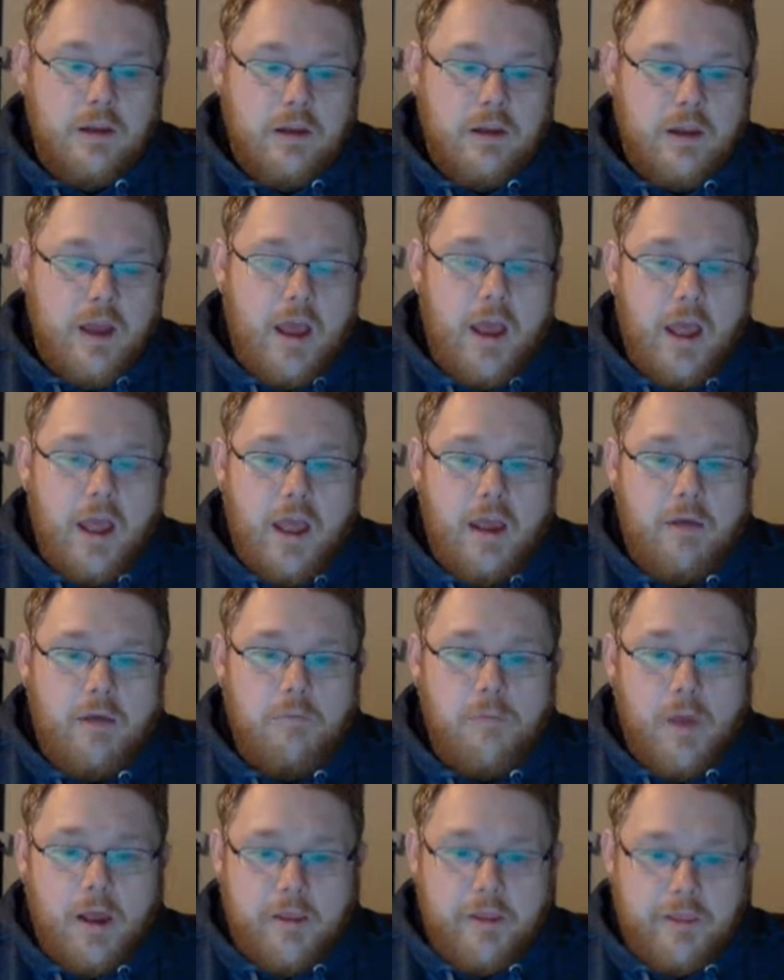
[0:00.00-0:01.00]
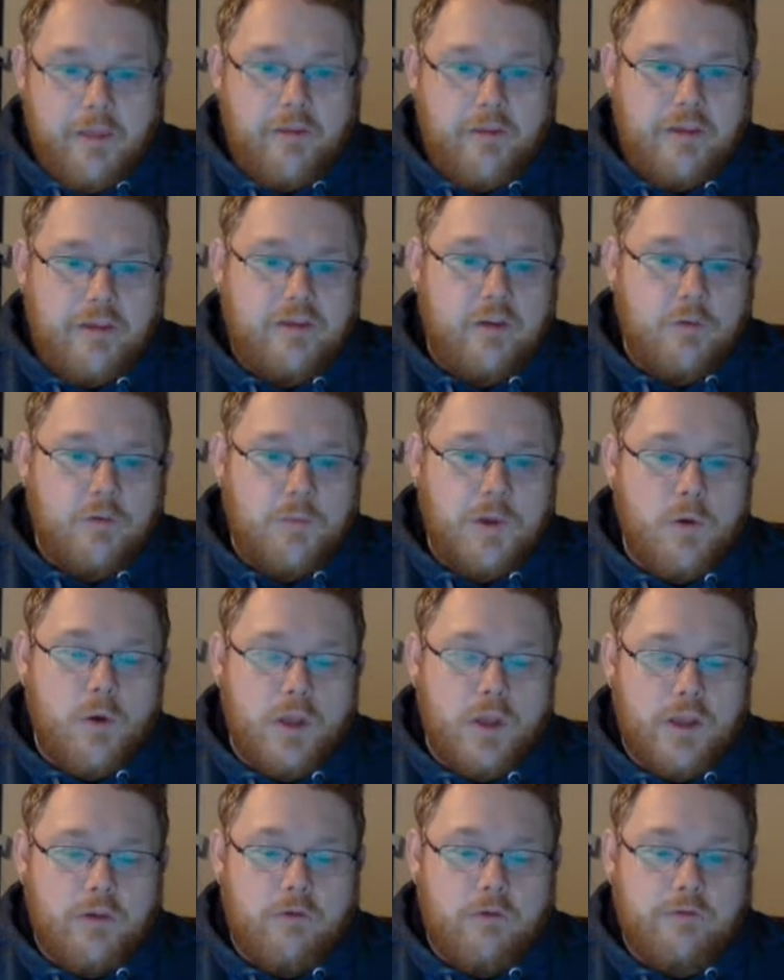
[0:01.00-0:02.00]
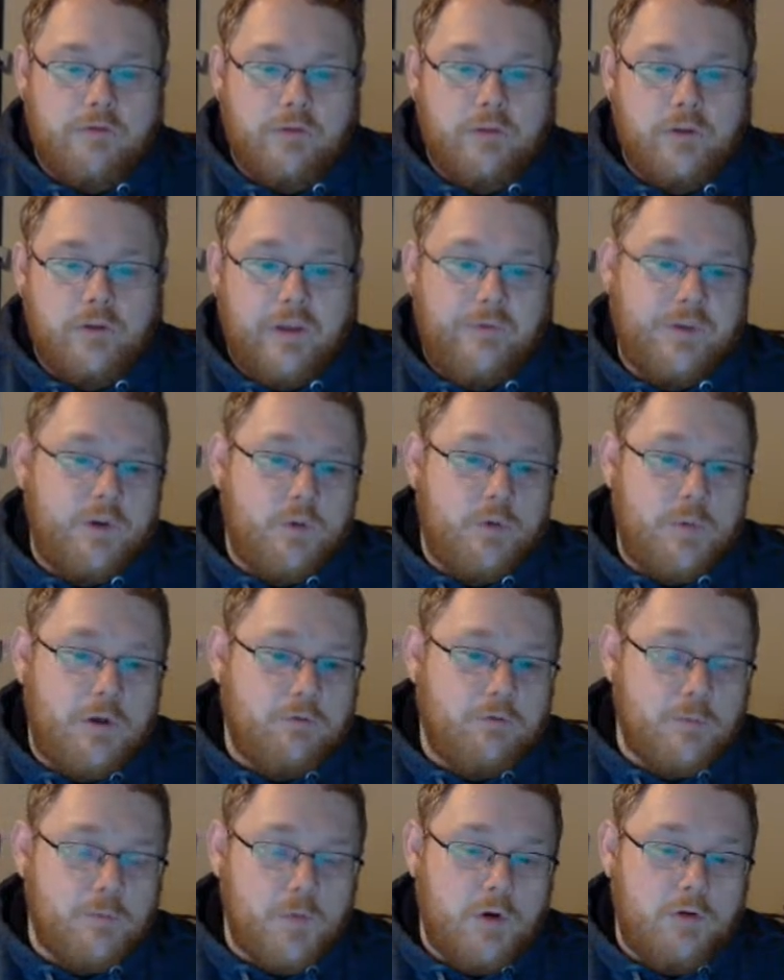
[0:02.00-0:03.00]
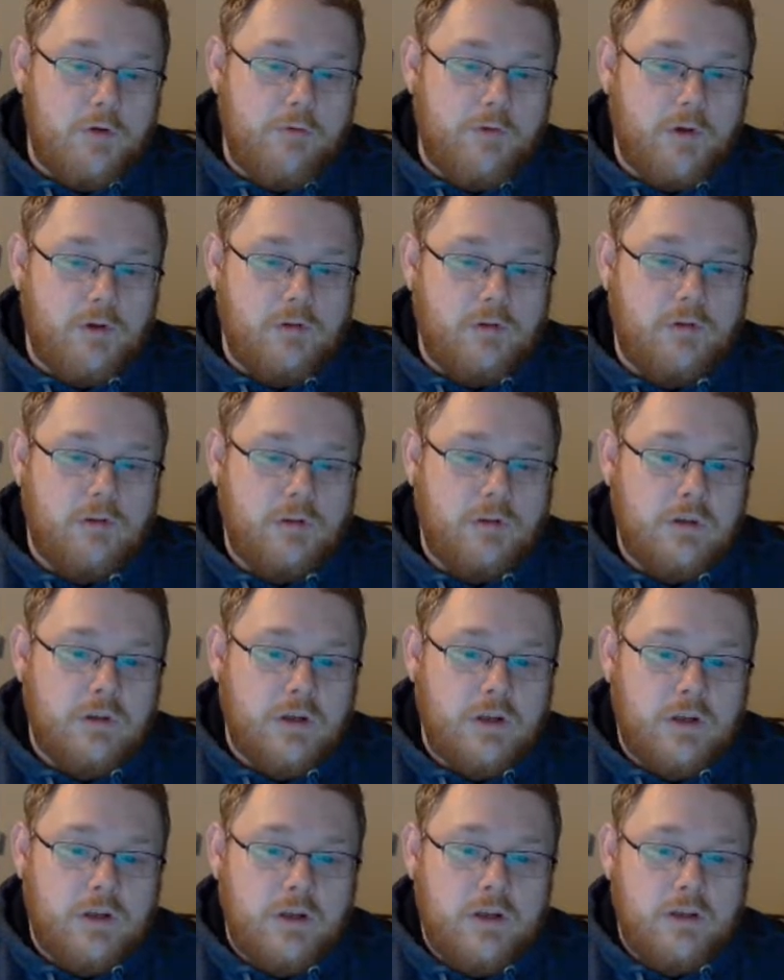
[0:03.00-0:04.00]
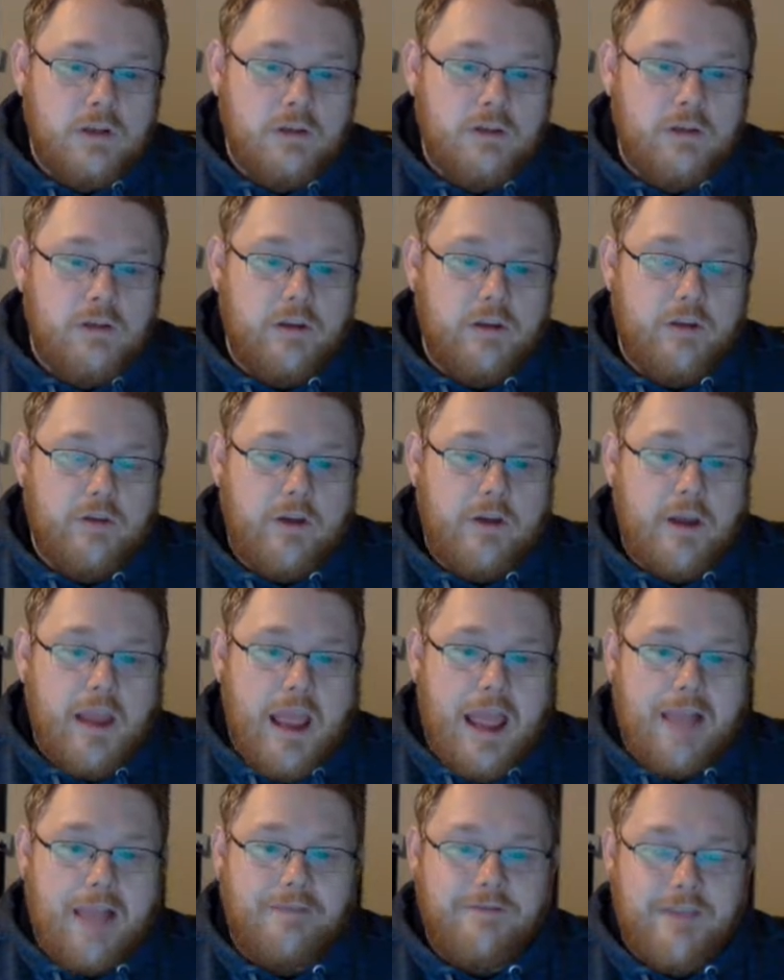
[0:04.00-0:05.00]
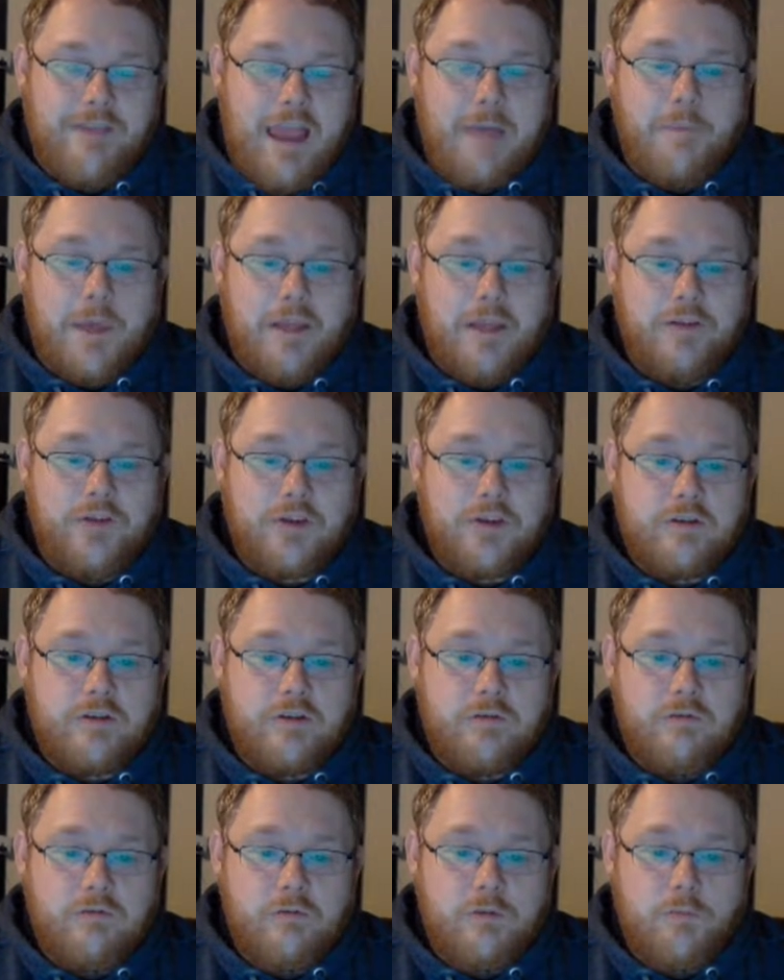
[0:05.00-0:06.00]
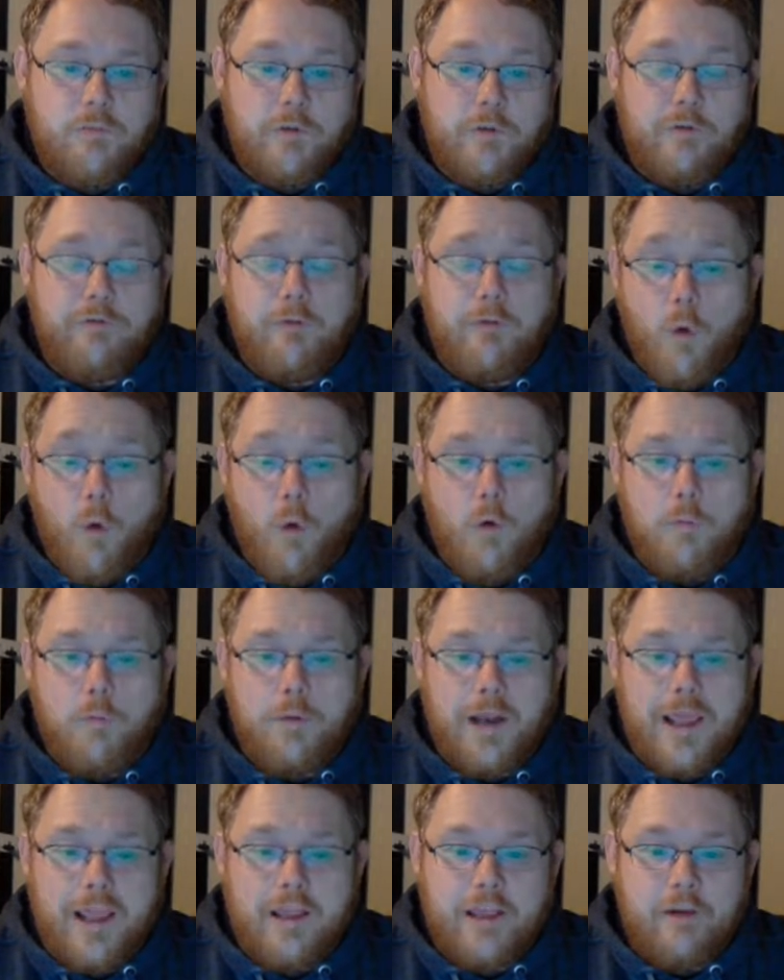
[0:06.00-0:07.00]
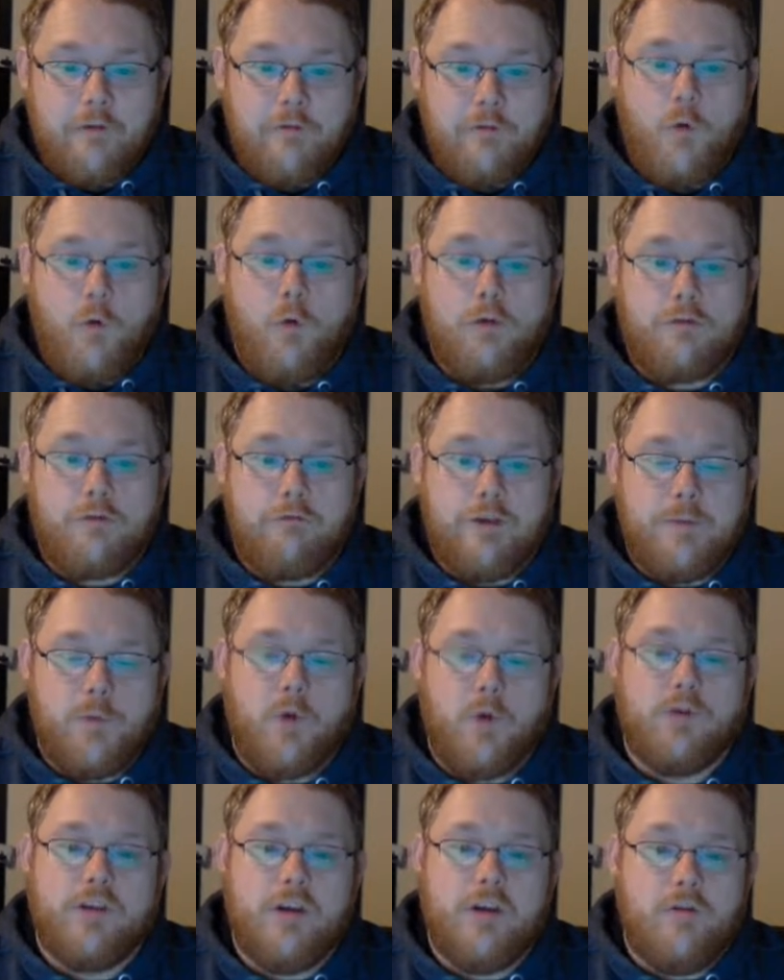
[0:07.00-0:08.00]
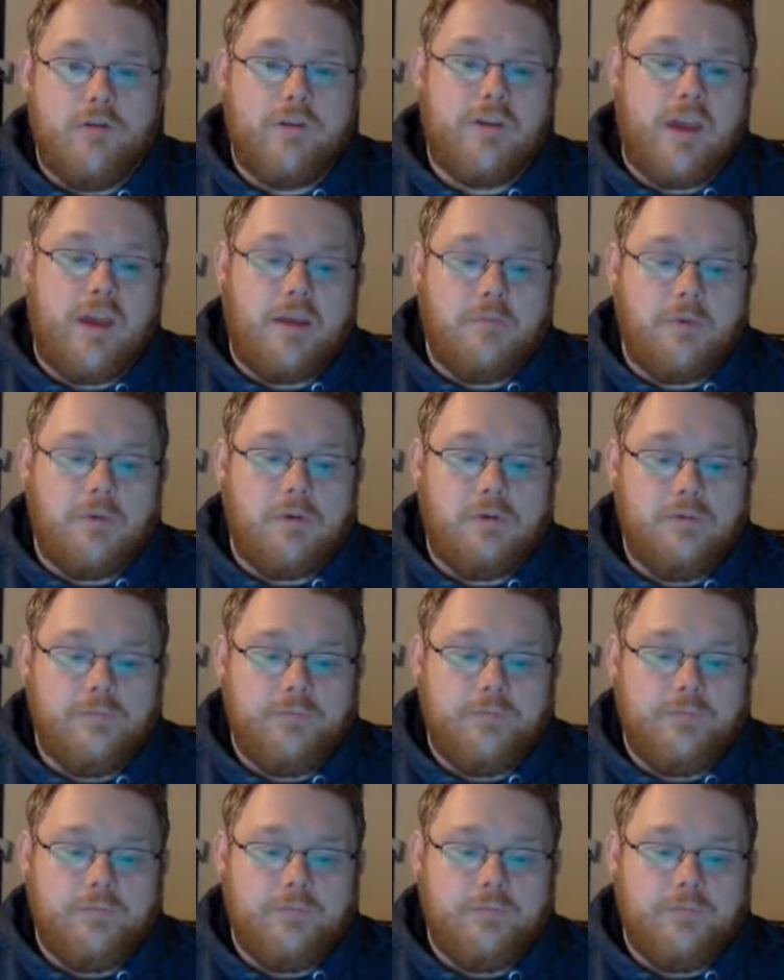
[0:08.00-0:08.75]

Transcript: I think this could be quite useful, giving you a bit of removal and damage before playing a 4/3 body on the table.